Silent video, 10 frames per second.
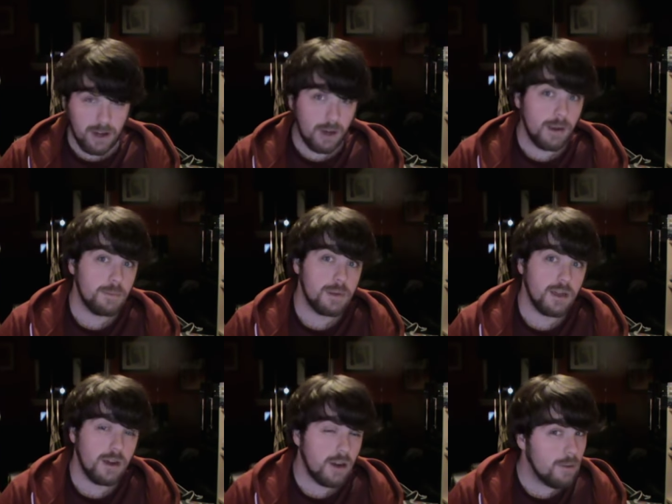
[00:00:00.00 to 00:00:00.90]
a comic
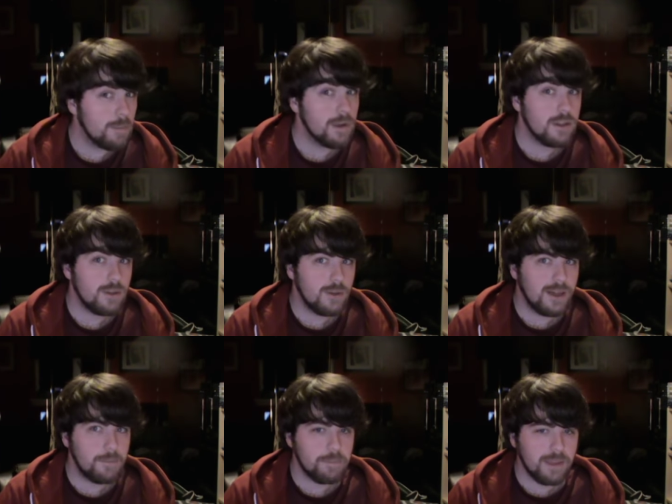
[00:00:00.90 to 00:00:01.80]
book to do
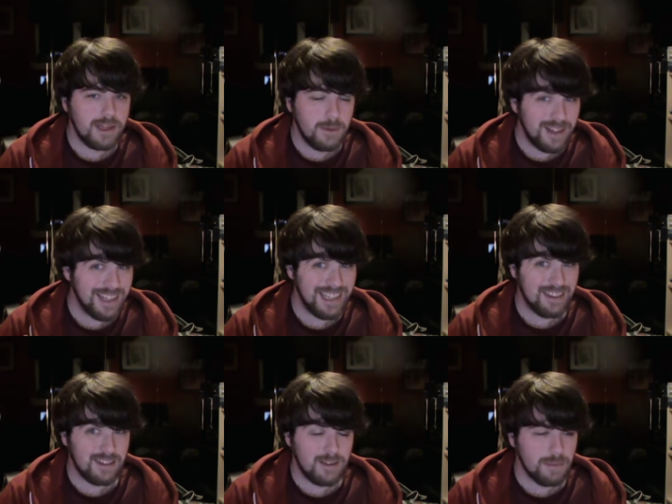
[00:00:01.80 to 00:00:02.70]
it and the way that they
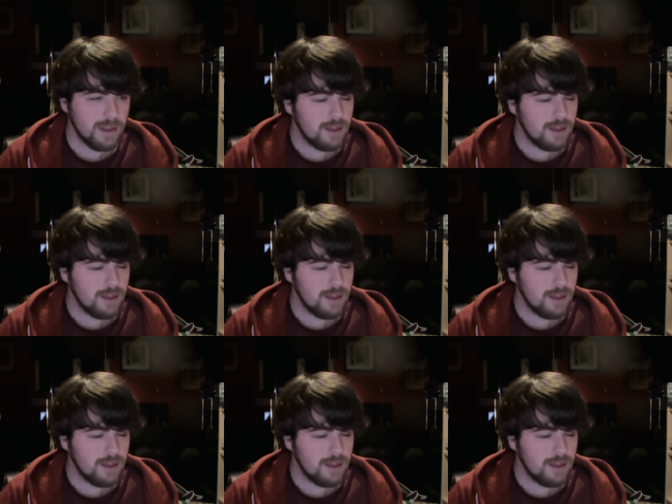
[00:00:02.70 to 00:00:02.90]
done it,